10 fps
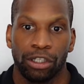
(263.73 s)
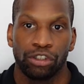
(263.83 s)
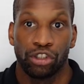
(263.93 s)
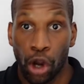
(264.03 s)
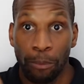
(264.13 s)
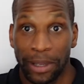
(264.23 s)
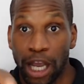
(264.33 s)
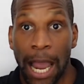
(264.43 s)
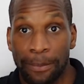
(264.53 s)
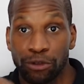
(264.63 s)
So don't pick
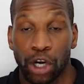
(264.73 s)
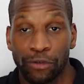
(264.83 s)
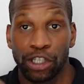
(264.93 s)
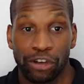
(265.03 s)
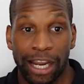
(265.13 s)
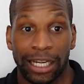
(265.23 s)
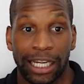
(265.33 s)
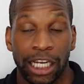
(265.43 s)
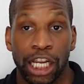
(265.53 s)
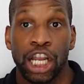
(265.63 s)
hypertrophy
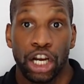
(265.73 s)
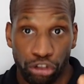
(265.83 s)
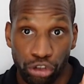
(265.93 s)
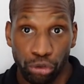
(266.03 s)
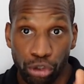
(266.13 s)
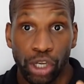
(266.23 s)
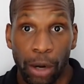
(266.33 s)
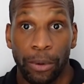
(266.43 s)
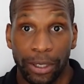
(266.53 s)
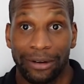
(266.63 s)
training until you know
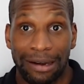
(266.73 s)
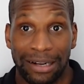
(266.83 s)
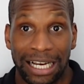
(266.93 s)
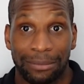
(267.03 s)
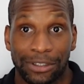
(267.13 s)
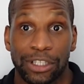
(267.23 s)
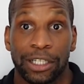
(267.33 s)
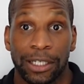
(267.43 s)
what your outcome is.